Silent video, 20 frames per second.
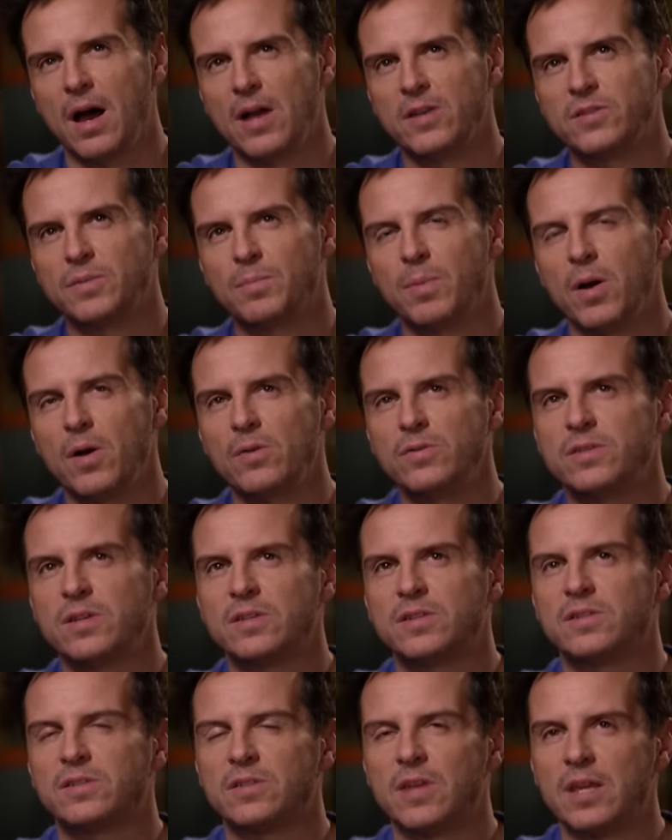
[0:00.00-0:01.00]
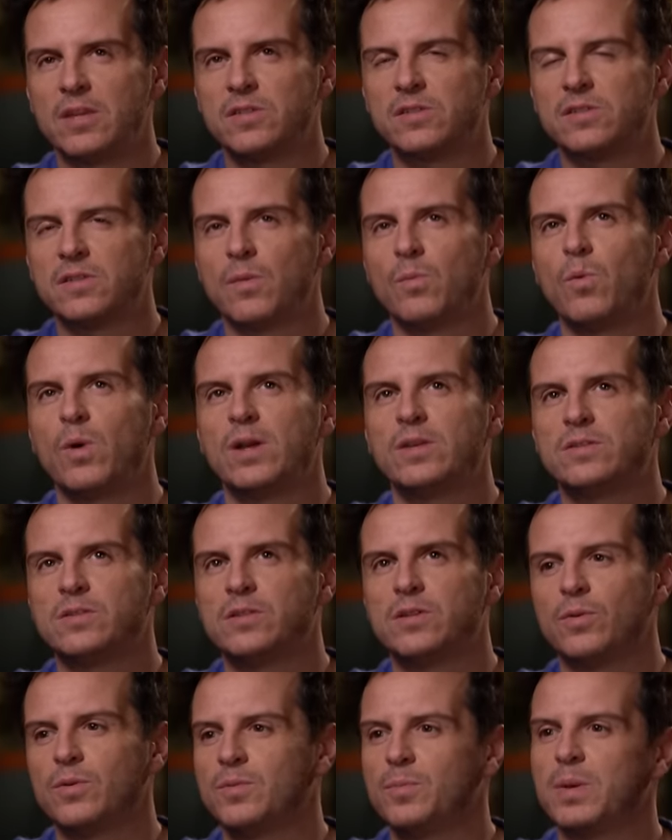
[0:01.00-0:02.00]
I I suppose it's in some way
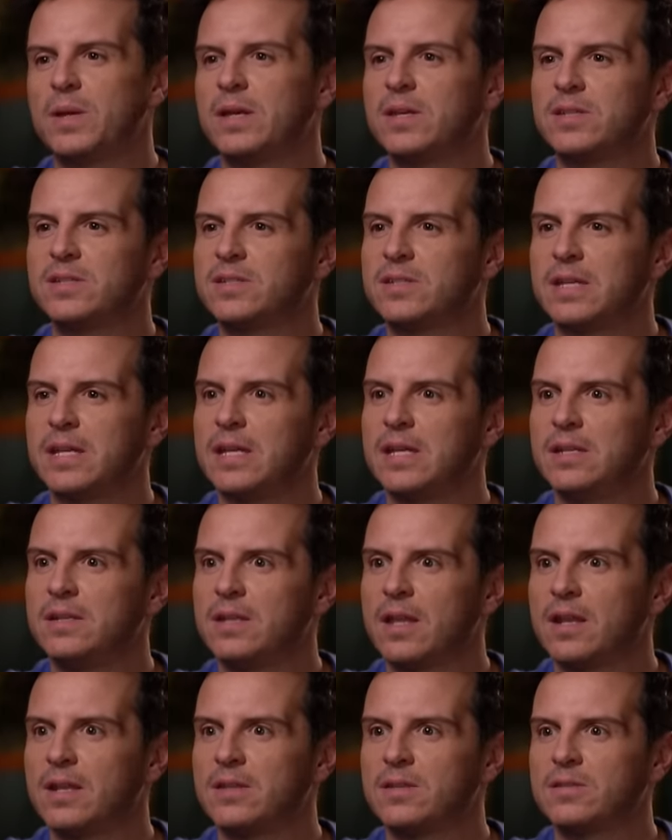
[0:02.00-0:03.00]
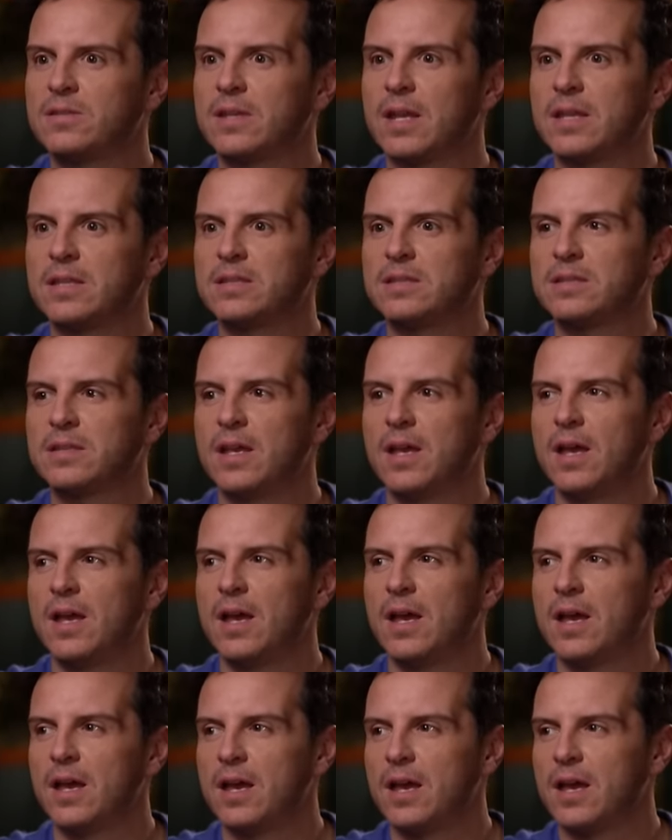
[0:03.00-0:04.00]
to do with being seen,
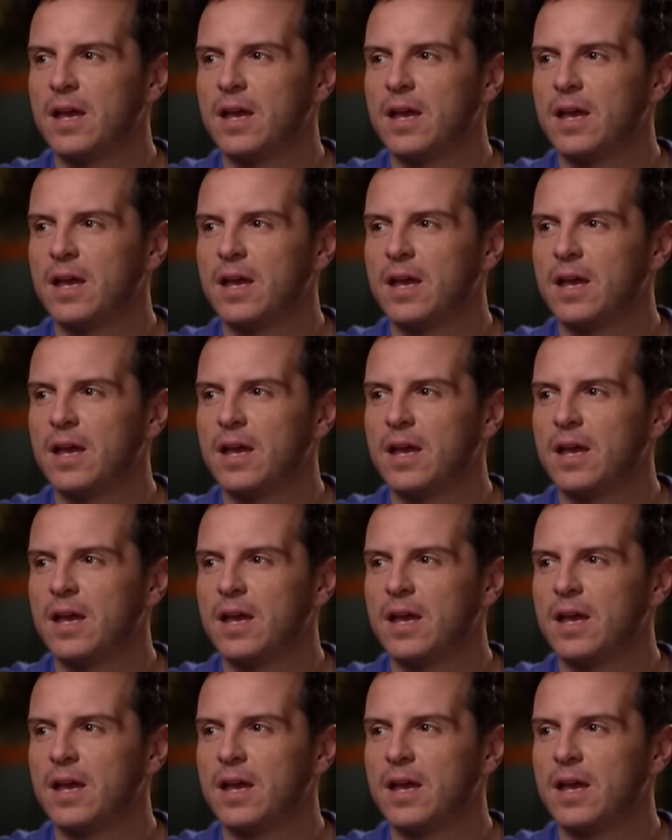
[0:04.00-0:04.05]
that